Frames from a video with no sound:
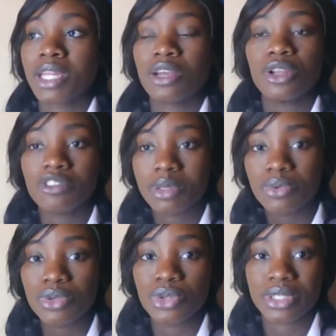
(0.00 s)
a lot of
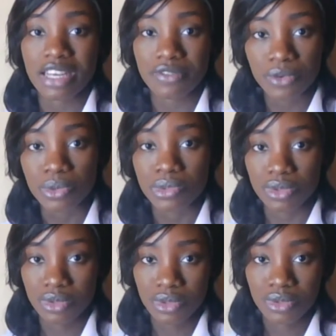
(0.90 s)
people use their
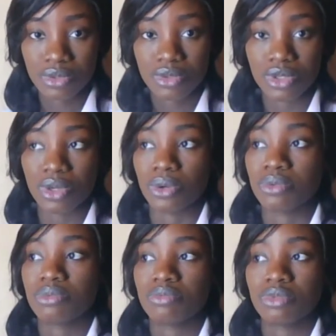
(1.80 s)
phones, you know.
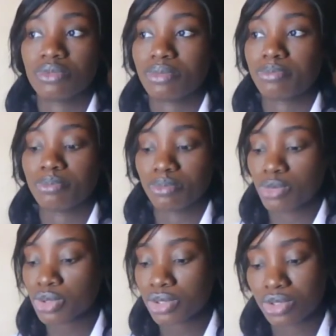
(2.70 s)

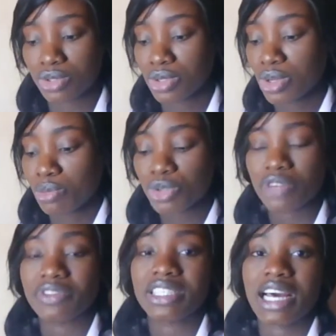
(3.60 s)
Most of
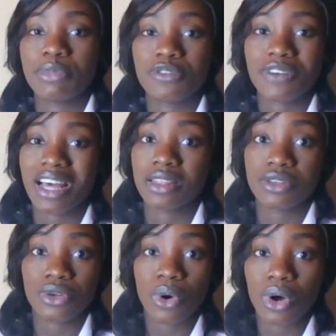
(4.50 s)
the time you find the
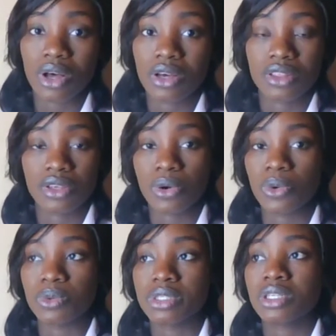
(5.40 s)
young, the
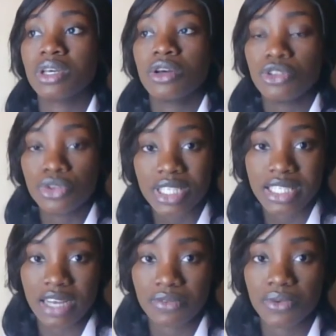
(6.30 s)
old, using
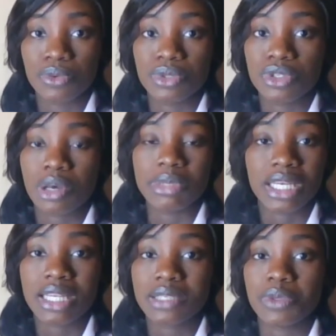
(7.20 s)
their phones,
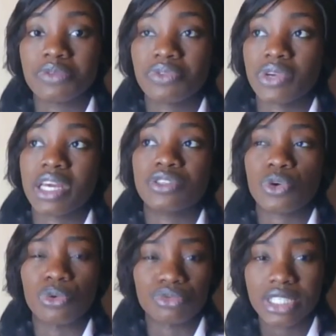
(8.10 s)
communicating with friends
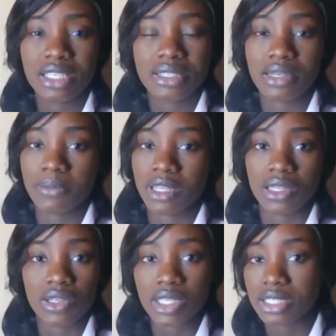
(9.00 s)
or reading
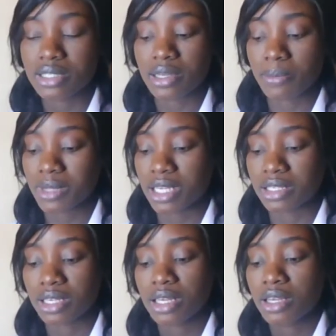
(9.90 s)
something, learning something.